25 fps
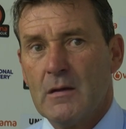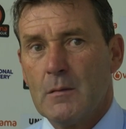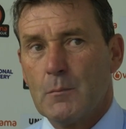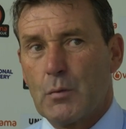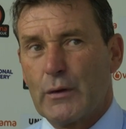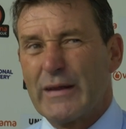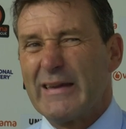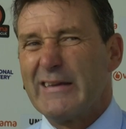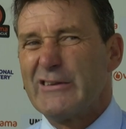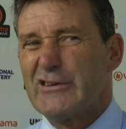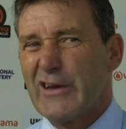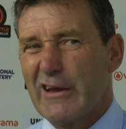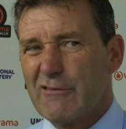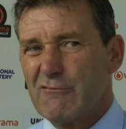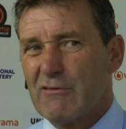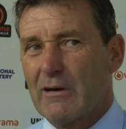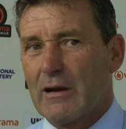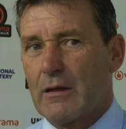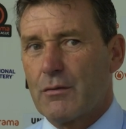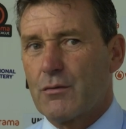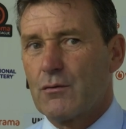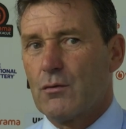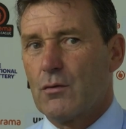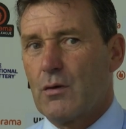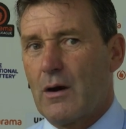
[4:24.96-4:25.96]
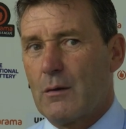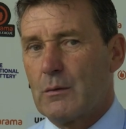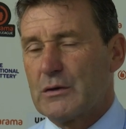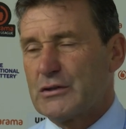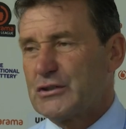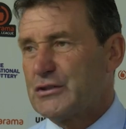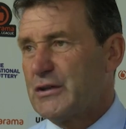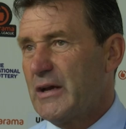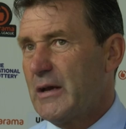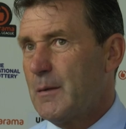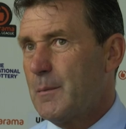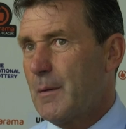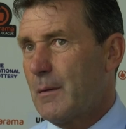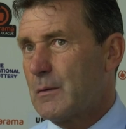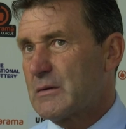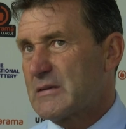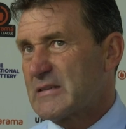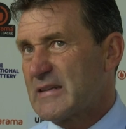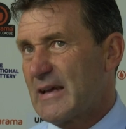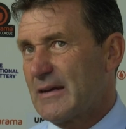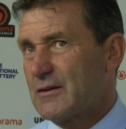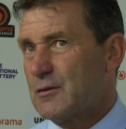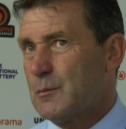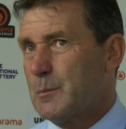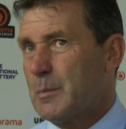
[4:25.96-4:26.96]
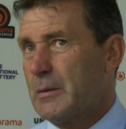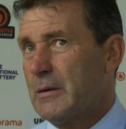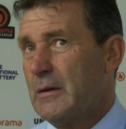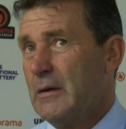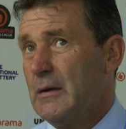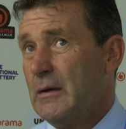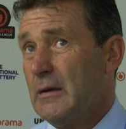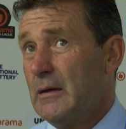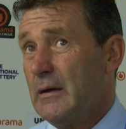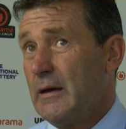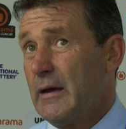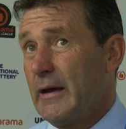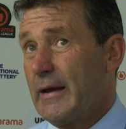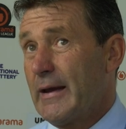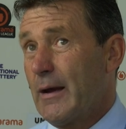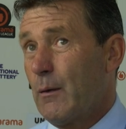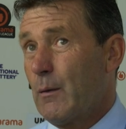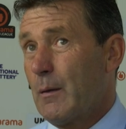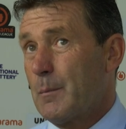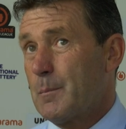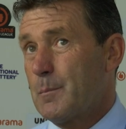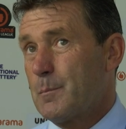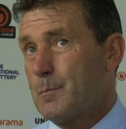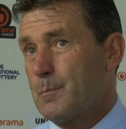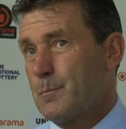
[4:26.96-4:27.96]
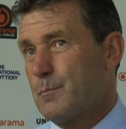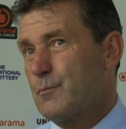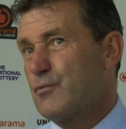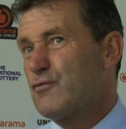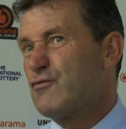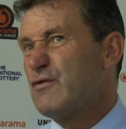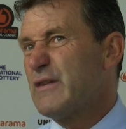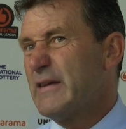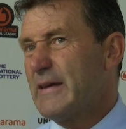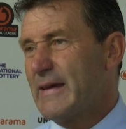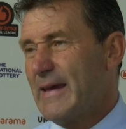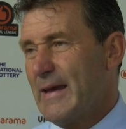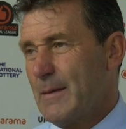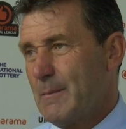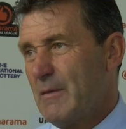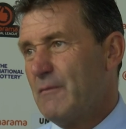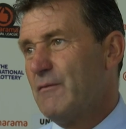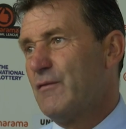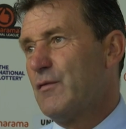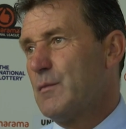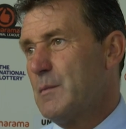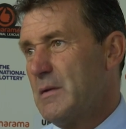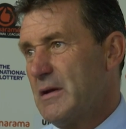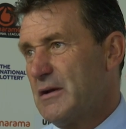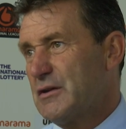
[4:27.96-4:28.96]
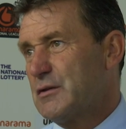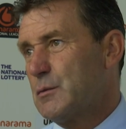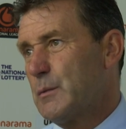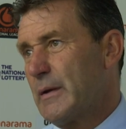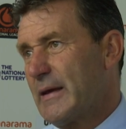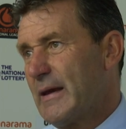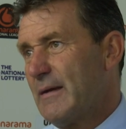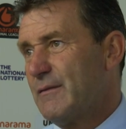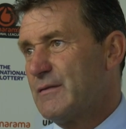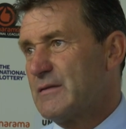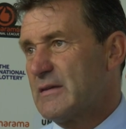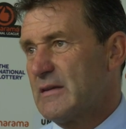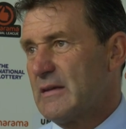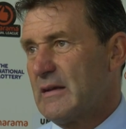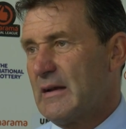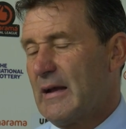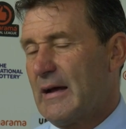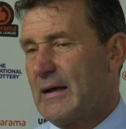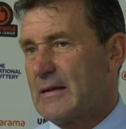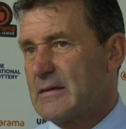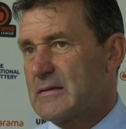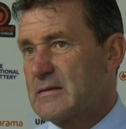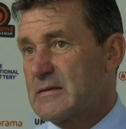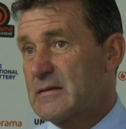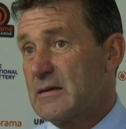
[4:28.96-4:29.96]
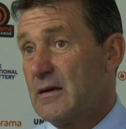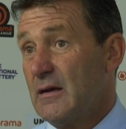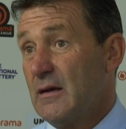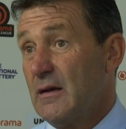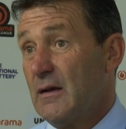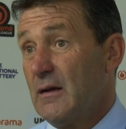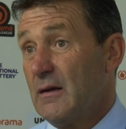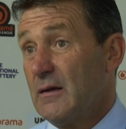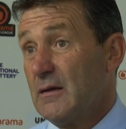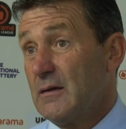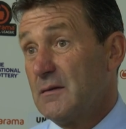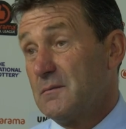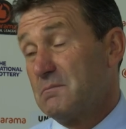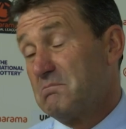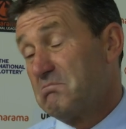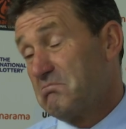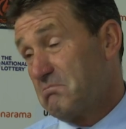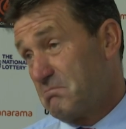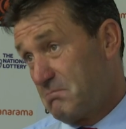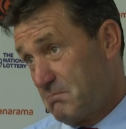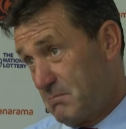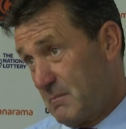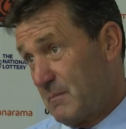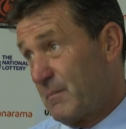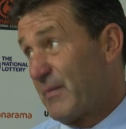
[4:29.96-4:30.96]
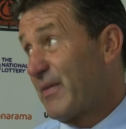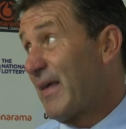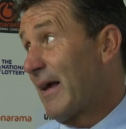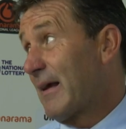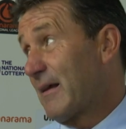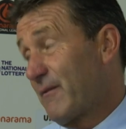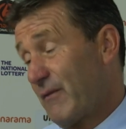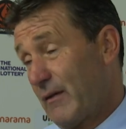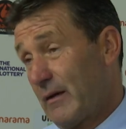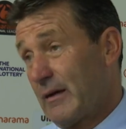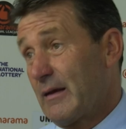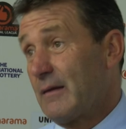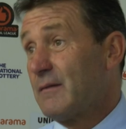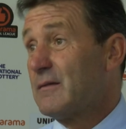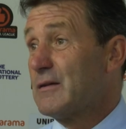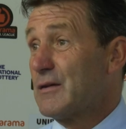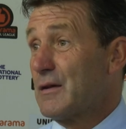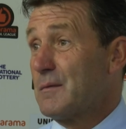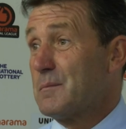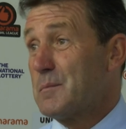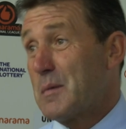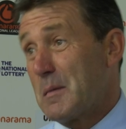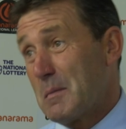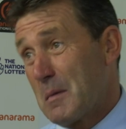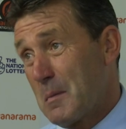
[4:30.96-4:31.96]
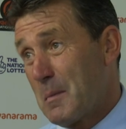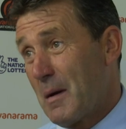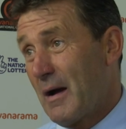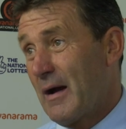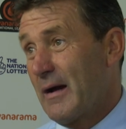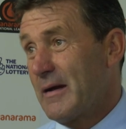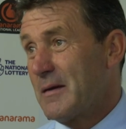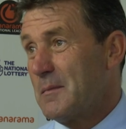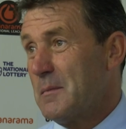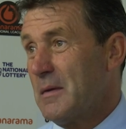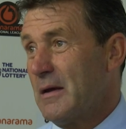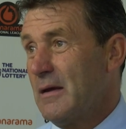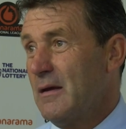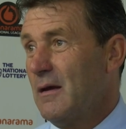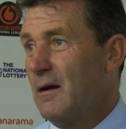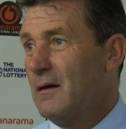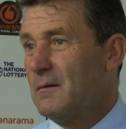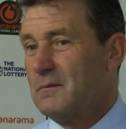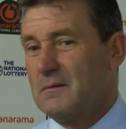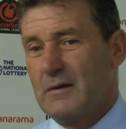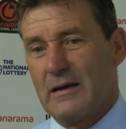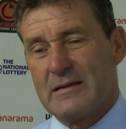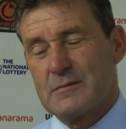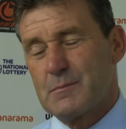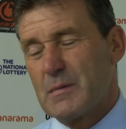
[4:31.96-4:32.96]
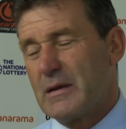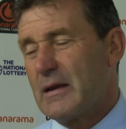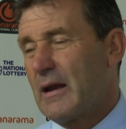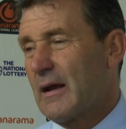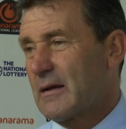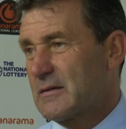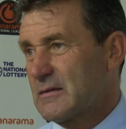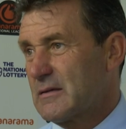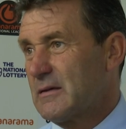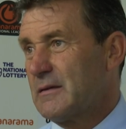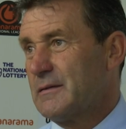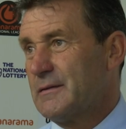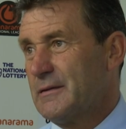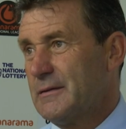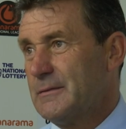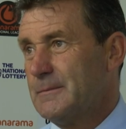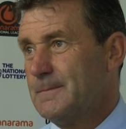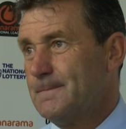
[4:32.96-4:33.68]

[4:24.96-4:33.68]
But in general, I thought our shape, our setup, and our pre-game information we give to the lads, thankfully to the people behind me, has been excellent.